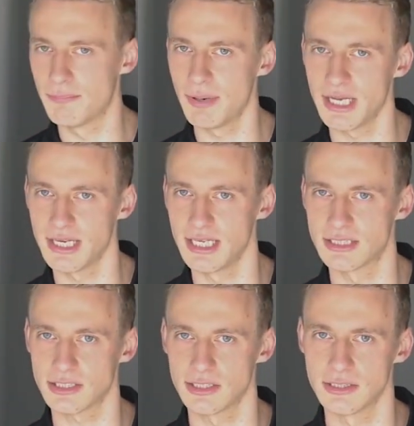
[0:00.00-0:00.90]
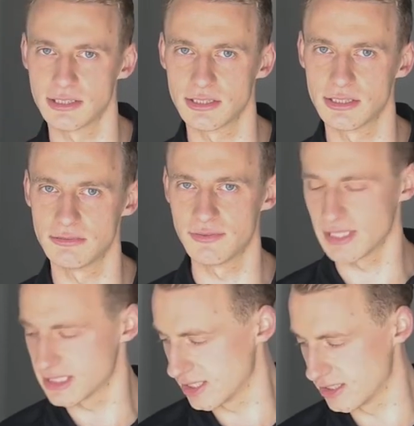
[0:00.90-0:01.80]
pan head screws for
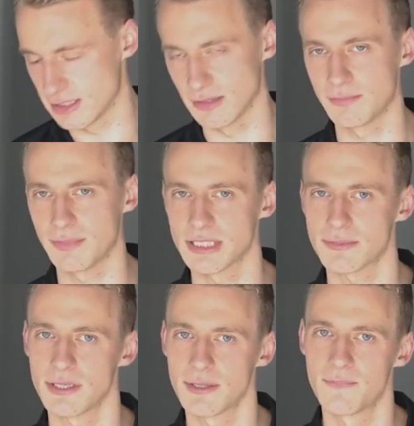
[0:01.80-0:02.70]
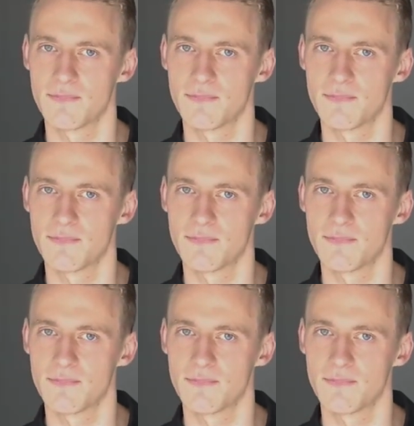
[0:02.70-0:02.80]
fixing into Plas-Pro.